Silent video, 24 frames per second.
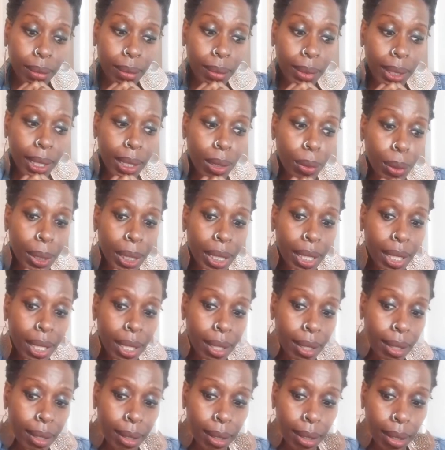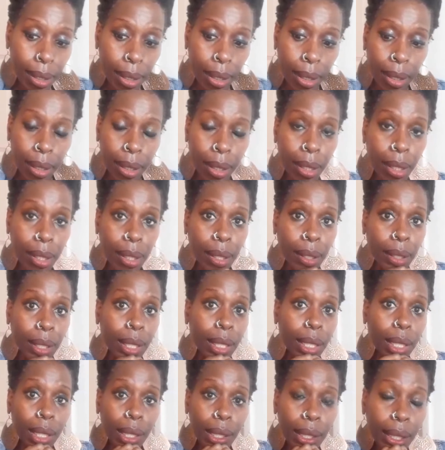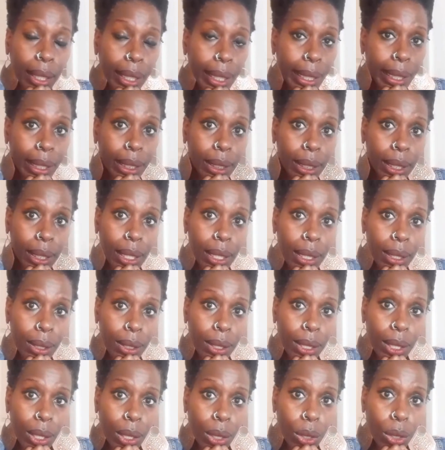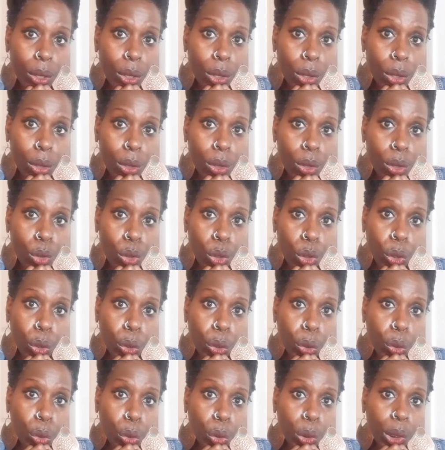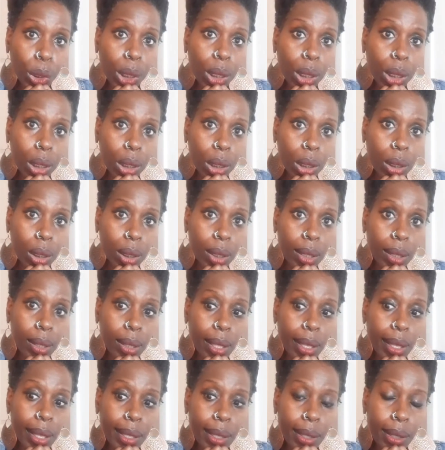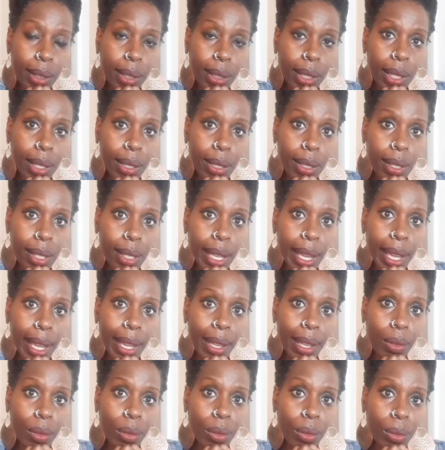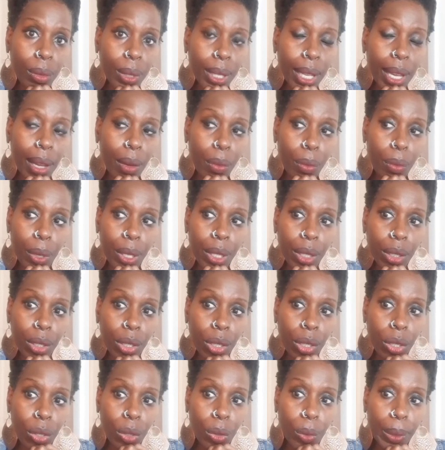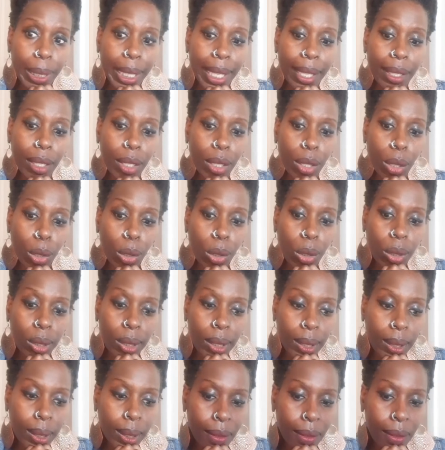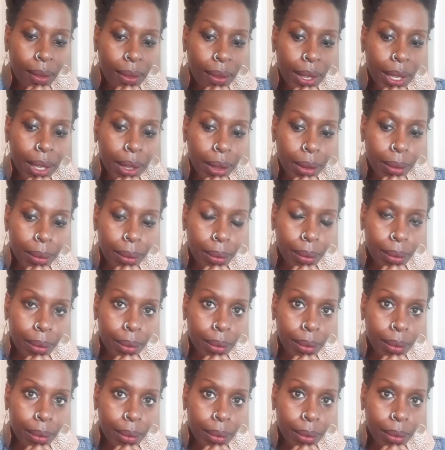That's what it is. All right, y'all. So there's that. We got work to do. We got souls to save here.